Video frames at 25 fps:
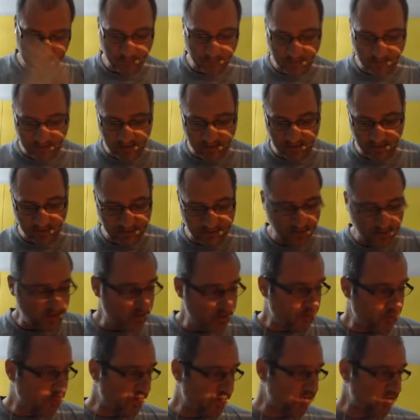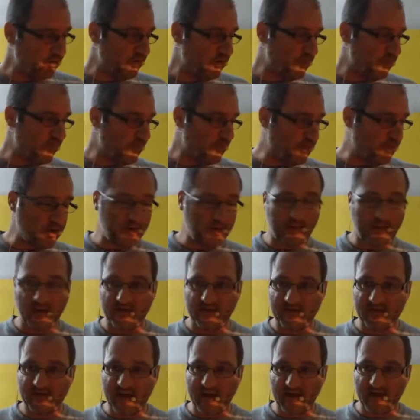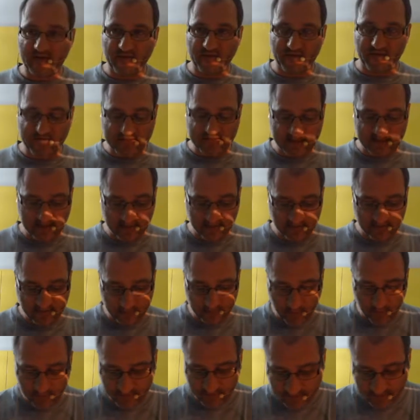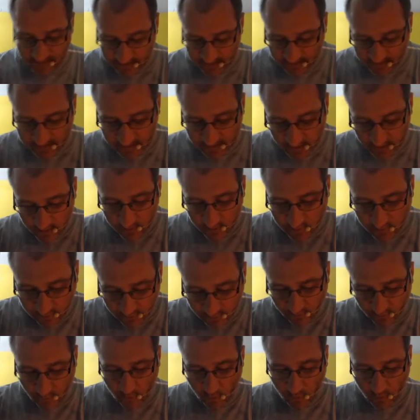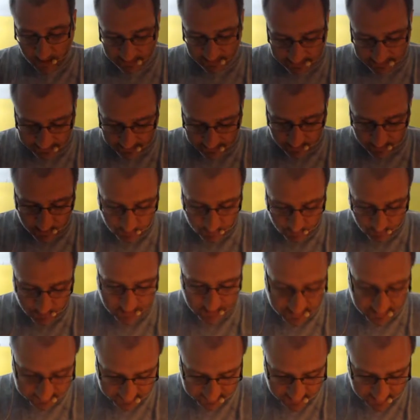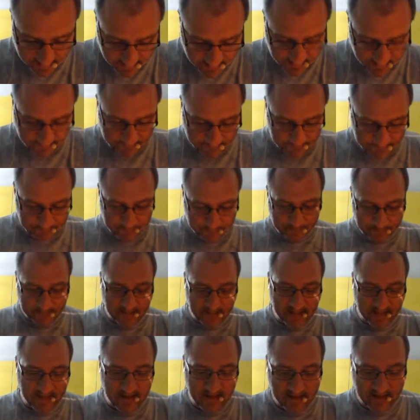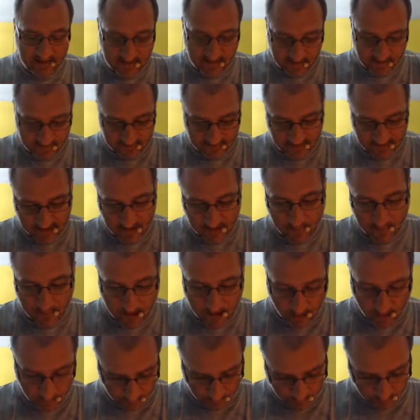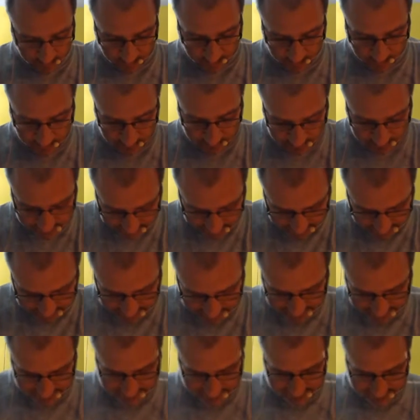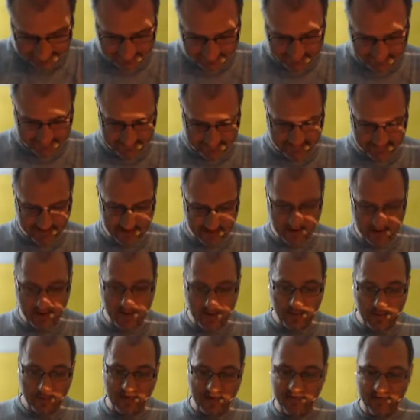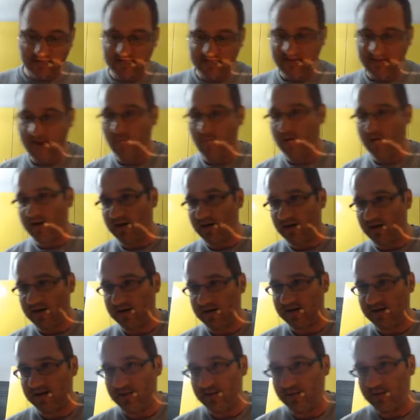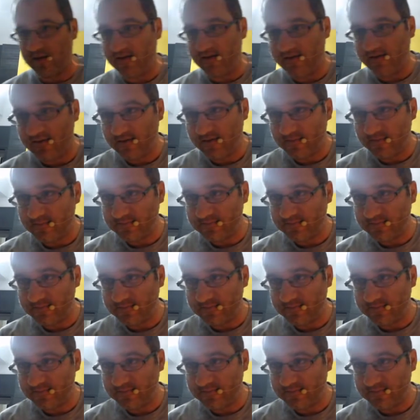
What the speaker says: Because when you use a pot about the size of the skillet, the small skillet, for 1 kilo pasta, it doesn't come out well. But that's how I learned anyways.